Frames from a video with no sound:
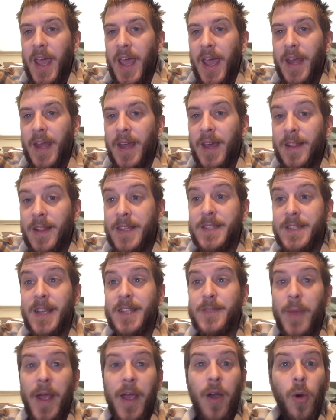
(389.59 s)
and at least
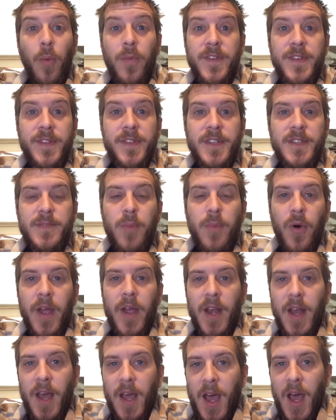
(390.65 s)
that's my hopes at this
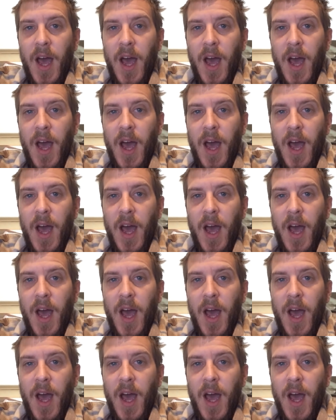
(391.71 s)
point.